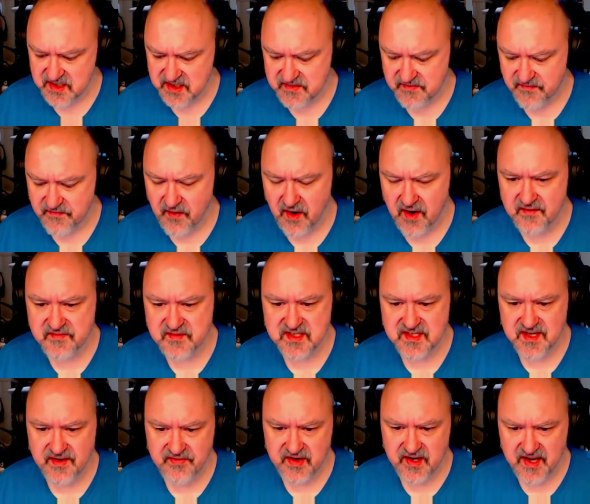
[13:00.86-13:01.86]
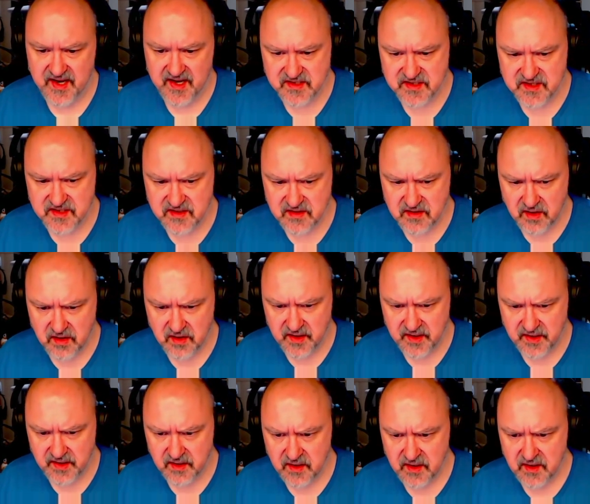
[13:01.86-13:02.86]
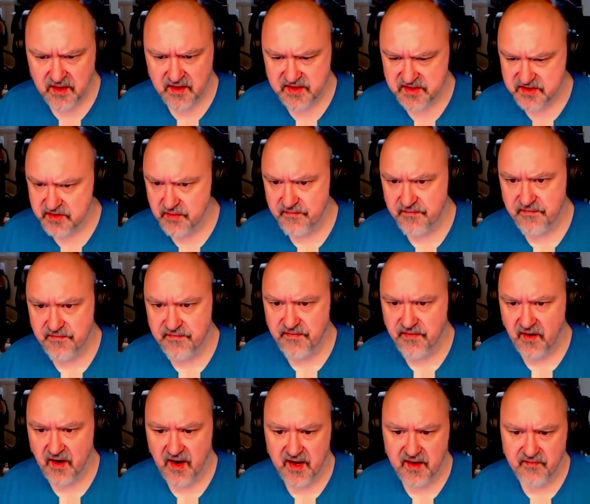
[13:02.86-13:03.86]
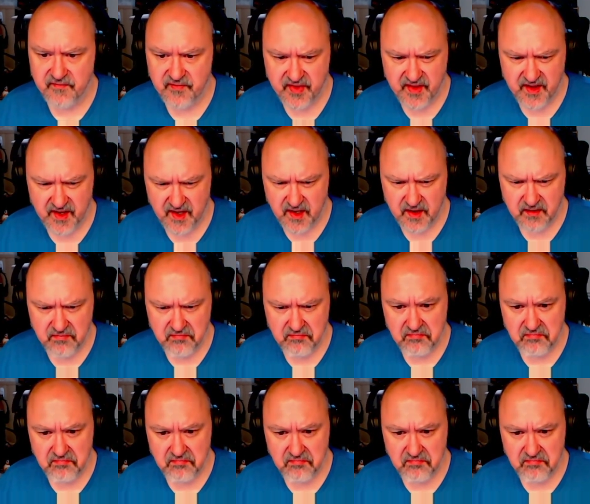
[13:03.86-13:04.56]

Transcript: is 5, 7, and 9. There's no 5 there.